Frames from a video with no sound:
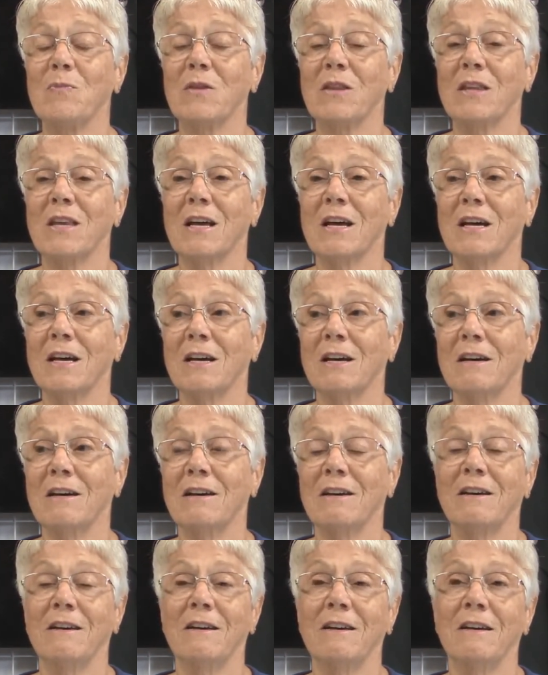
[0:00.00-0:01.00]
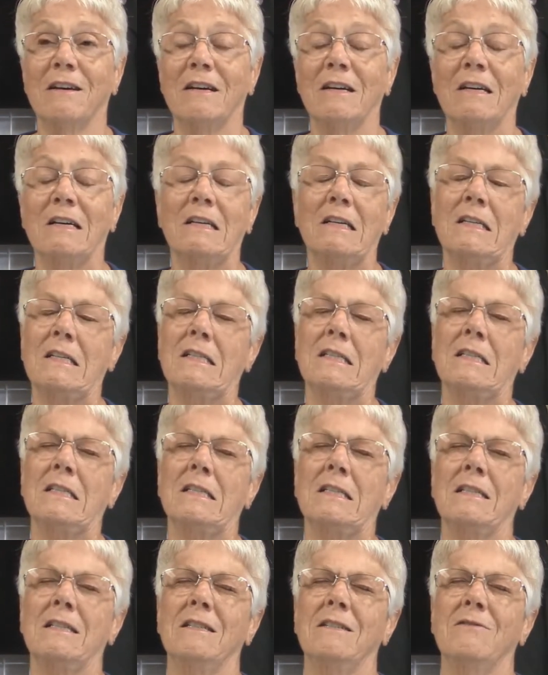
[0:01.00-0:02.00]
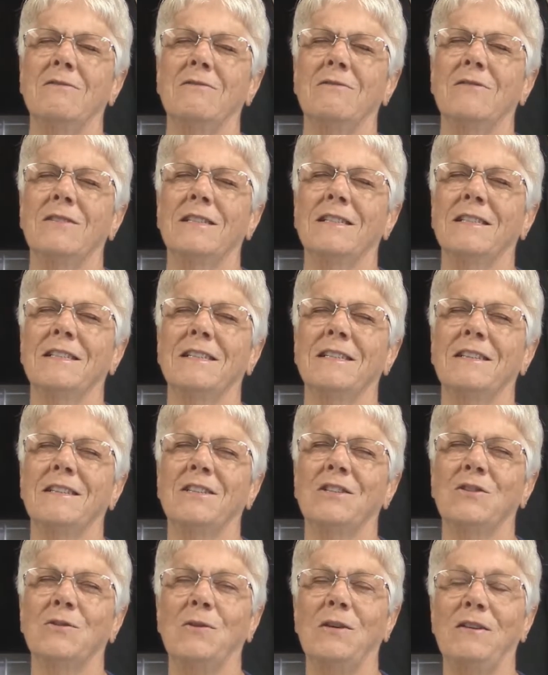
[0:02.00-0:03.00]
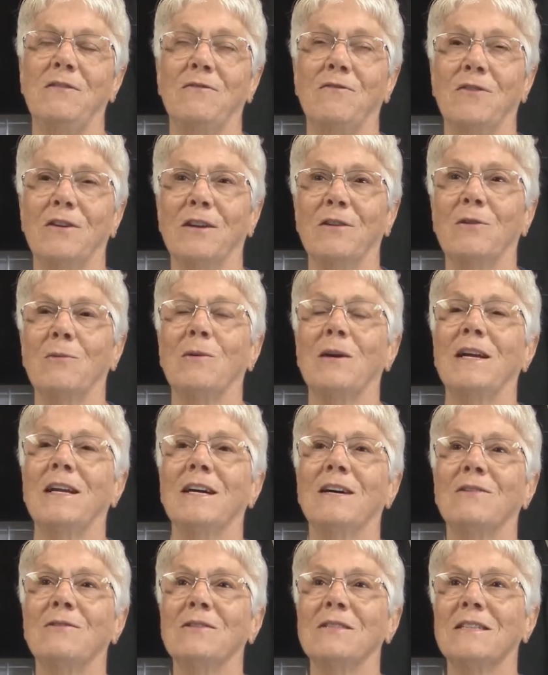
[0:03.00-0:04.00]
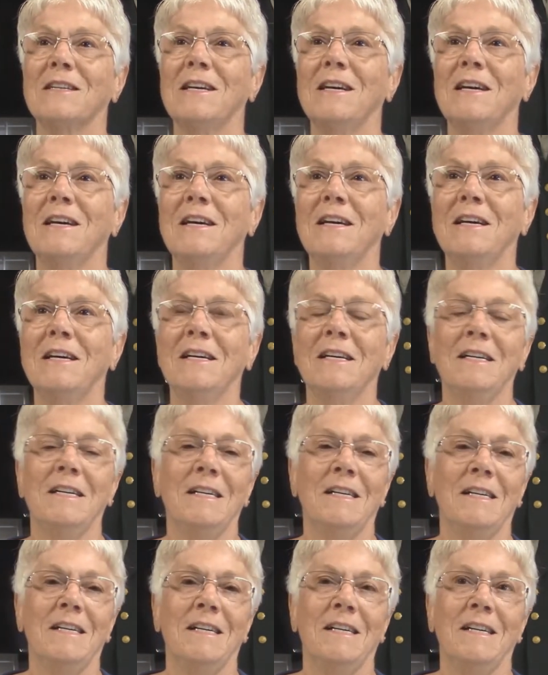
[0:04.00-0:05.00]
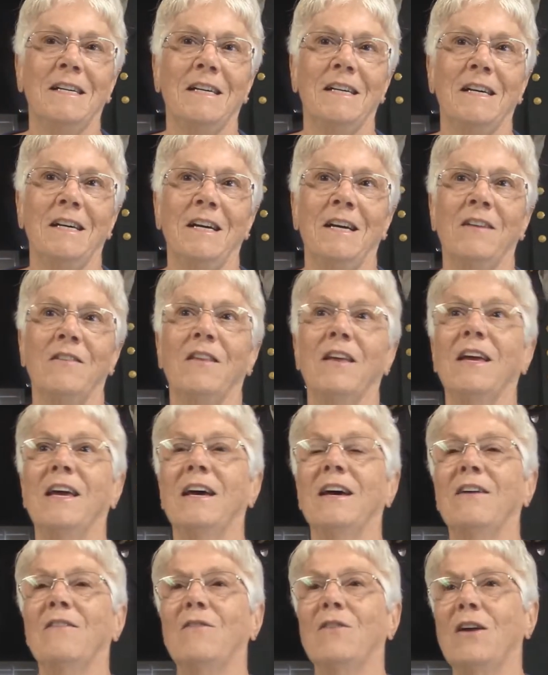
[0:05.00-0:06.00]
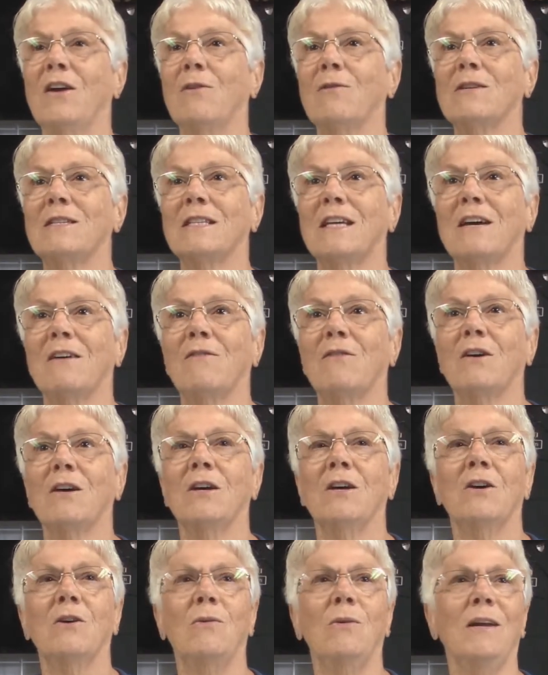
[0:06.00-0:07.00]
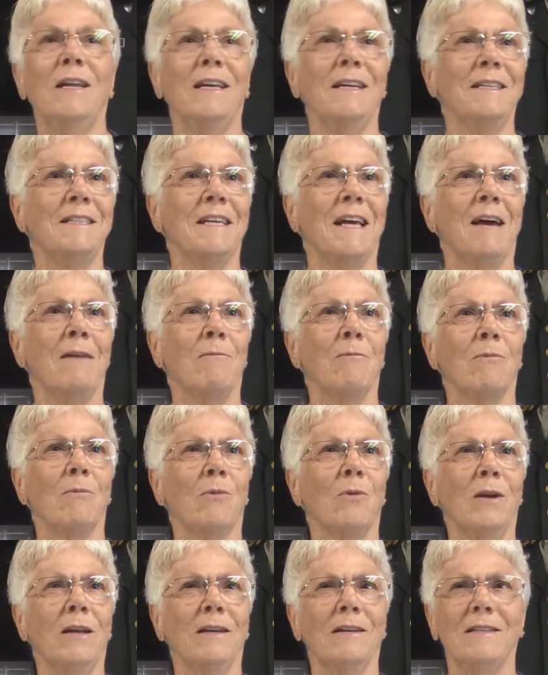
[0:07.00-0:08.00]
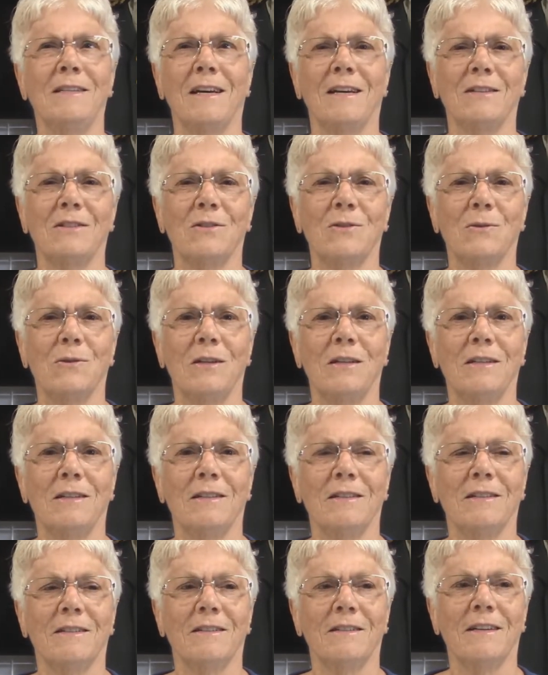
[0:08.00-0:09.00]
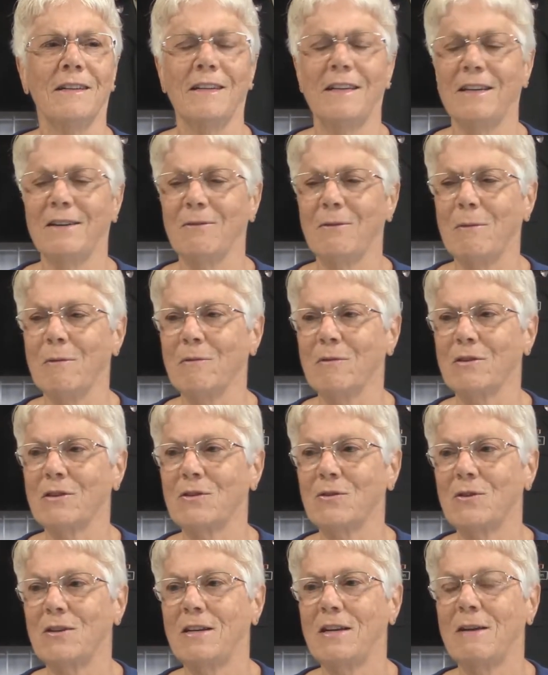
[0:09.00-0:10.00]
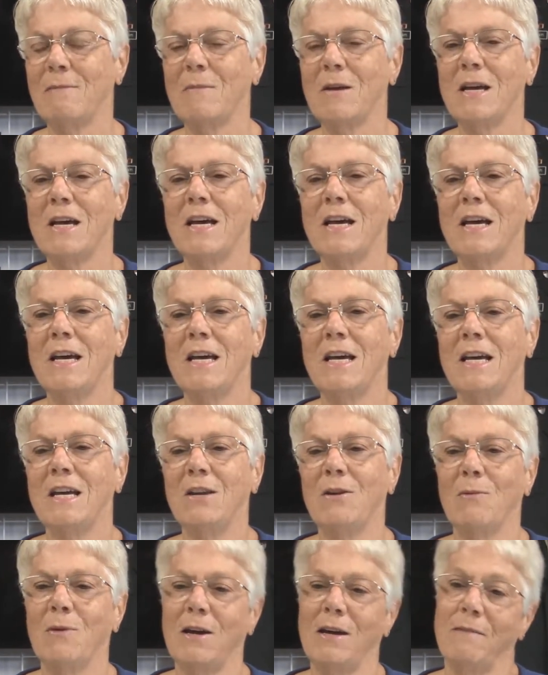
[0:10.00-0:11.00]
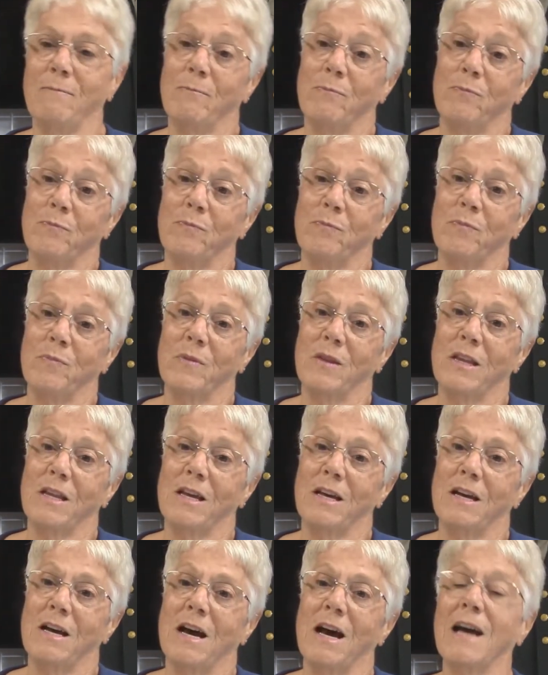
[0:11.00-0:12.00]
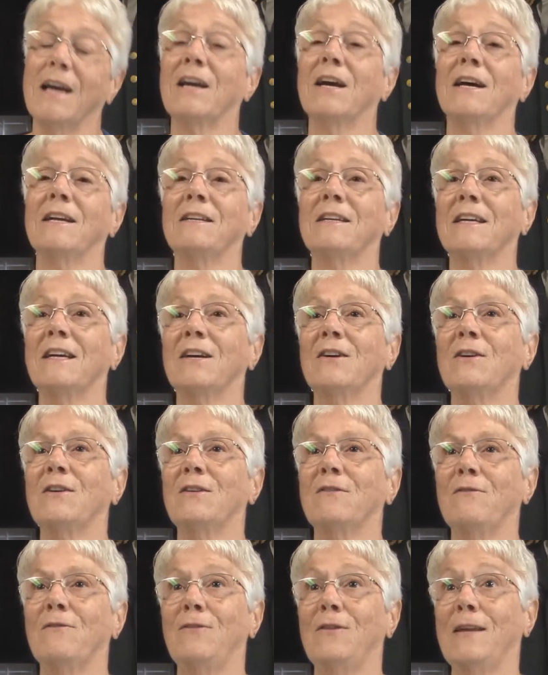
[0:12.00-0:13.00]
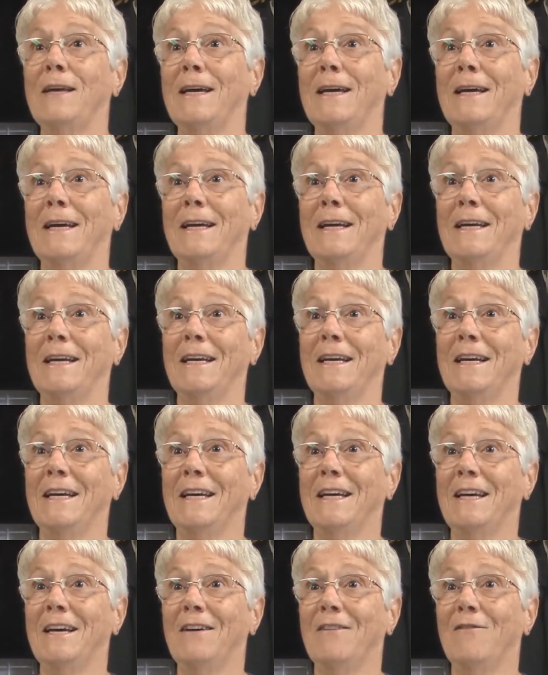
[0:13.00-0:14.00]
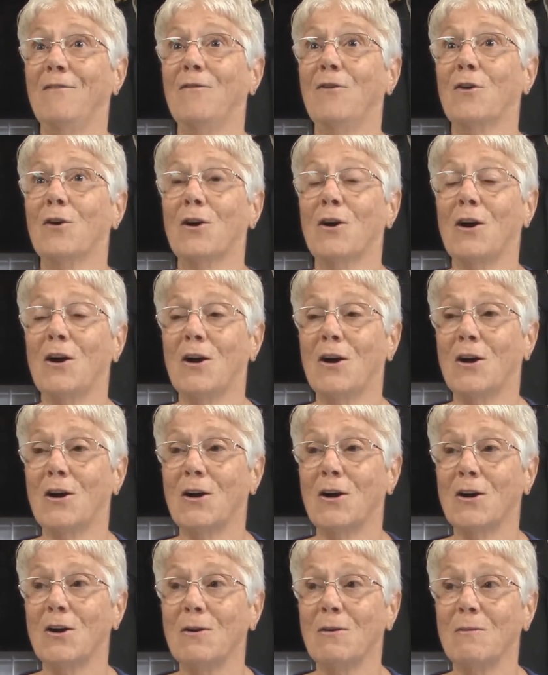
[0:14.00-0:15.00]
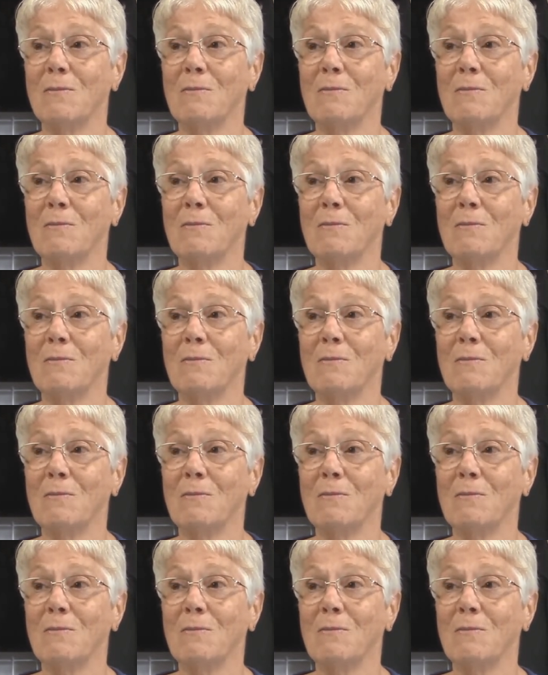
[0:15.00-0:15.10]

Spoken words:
the street in front of the White House. They always have what is that street? I can't remember the street name. Anyway, I got to carry the flag for our